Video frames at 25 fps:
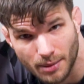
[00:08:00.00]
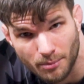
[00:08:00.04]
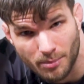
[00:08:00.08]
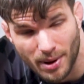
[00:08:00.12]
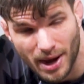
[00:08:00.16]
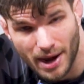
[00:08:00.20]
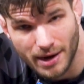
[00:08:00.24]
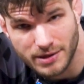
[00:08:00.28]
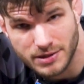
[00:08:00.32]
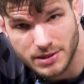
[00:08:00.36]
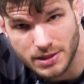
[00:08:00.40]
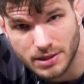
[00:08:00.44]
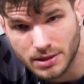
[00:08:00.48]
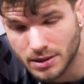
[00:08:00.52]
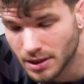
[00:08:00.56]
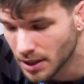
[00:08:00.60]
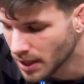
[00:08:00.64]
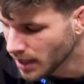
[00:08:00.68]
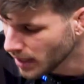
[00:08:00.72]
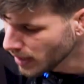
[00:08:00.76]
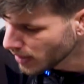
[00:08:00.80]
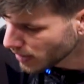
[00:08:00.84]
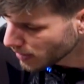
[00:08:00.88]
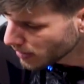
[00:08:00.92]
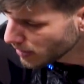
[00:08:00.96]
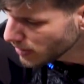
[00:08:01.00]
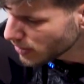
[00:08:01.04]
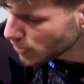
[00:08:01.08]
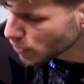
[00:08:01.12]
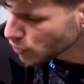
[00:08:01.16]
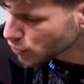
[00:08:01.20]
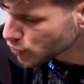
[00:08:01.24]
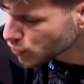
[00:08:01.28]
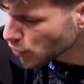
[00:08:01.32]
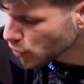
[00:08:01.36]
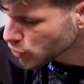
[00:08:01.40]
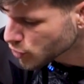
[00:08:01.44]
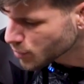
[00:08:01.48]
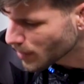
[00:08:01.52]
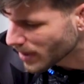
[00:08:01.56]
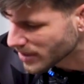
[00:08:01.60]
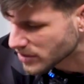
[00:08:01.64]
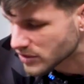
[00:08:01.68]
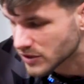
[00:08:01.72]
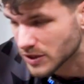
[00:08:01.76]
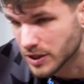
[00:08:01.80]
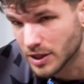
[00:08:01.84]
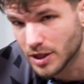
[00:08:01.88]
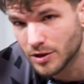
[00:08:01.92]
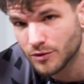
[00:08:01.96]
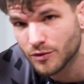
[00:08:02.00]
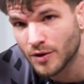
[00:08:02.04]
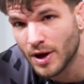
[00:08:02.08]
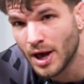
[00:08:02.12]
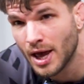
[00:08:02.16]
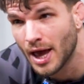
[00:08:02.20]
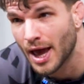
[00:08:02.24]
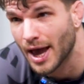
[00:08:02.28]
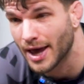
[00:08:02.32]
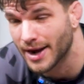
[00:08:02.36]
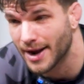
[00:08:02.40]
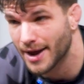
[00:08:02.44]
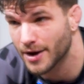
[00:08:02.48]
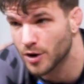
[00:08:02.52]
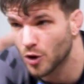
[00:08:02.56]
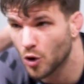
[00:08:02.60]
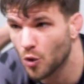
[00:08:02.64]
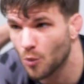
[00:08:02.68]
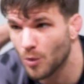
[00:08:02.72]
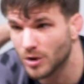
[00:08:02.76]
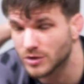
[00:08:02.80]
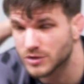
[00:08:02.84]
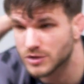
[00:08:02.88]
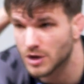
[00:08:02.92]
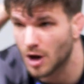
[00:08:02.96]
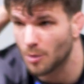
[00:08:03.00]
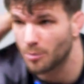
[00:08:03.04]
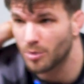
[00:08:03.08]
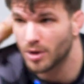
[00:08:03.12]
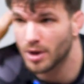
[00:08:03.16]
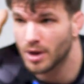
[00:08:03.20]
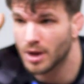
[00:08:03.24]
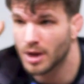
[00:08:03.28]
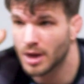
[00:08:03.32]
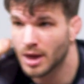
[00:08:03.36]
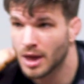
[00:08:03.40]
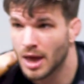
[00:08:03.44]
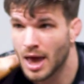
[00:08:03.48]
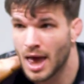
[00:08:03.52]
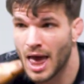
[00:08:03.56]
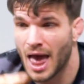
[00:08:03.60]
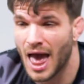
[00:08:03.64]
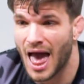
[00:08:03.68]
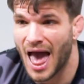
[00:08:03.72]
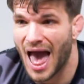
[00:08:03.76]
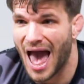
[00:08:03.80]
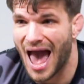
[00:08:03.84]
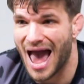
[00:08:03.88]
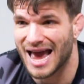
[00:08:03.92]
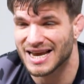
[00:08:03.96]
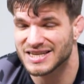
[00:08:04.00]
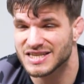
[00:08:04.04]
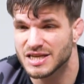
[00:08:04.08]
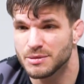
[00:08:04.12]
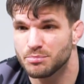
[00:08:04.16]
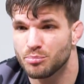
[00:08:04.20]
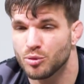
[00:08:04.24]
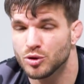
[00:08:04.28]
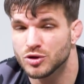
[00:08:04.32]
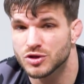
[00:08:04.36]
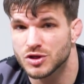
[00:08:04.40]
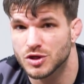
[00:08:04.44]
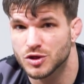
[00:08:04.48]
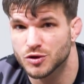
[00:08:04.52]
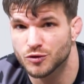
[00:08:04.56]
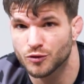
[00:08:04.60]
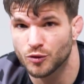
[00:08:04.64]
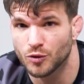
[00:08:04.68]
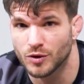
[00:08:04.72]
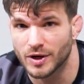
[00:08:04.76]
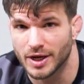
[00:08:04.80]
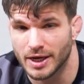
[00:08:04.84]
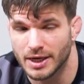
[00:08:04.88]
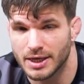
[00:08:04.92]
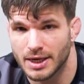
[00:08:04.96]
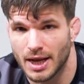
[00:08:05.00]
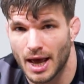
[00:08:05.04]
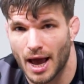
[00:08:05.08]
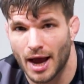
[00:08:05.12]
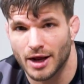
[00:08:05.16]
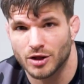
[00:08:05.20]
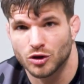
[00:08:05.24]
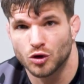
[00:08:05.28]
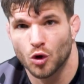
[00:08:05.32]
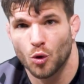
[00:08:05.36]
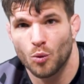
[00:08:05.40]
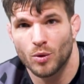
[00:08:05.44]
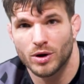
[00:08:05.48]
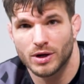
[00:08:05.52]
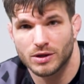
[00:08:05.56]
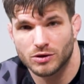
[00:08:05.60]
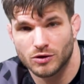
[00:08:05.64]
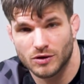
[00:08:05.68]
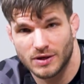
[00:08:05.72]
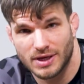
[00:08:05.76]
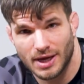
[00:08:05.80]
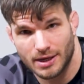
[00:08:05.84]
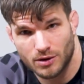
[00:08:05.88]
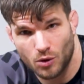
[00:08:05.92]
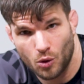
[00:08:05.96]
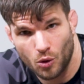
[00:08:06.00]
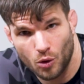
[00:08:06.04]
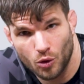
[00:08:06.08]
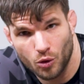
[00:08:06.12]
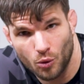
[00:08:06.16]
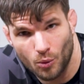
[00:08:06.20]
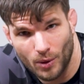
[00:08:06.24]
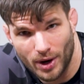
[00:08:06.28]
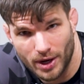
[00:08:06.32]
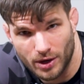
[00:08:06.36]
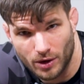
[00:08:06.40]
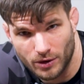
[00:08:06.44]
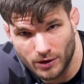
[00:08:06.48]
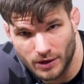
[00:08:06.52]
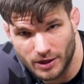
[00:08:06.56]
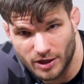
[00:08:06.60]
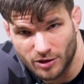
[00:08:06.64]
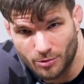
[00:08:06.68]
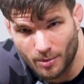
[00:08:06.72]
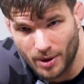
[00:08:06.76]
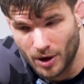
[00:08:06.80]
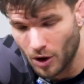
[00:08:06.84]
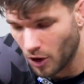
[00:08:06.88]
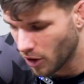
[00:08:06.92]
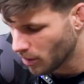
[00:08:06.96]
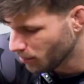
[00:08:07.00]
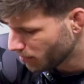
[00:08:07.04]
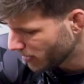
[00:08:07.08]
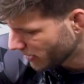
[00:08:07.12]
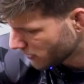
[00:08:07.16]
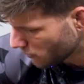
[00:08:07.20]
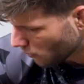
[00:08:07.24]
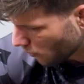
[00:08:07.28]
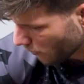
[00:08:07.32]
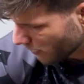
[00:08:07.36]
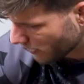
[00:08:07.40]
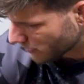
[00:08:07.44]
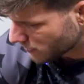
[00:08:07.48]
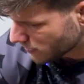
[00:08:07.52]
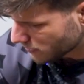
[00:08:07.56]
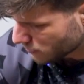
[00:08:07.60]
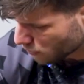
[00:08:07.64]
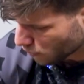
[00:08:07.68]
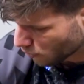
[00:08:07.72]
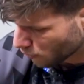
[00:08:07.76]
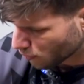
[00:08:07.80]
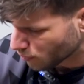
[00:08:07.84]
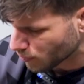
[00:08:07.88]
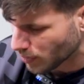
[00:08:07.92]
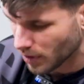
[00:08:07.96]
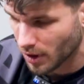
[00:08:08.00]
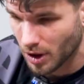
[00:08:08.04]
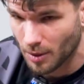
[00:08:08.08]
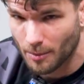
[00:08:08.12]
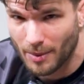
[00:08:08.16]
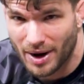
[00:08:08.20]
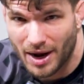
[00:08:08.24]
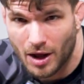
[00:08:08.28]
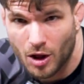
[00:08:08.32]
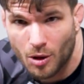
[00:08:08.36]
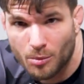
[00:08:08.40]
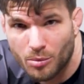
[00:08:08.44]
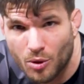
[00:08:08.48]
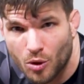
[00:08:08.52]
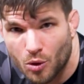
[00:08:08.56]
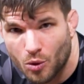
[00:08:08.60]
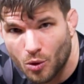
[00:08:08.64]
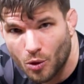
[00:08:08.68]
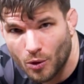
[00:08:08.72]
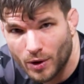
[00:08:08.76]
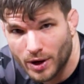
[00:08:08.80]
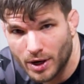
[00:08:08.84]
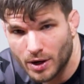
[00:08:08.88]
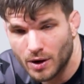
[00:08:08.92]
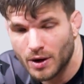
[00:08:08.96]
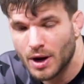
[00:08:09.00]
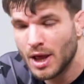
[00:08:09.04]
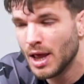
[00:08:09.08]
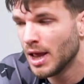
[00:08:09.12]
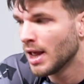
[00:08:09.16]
and passing, he controls my sleeve and I know what's up. As he puts his foot in, I don't want it to get all the way underneath my armpit or into my elbow or here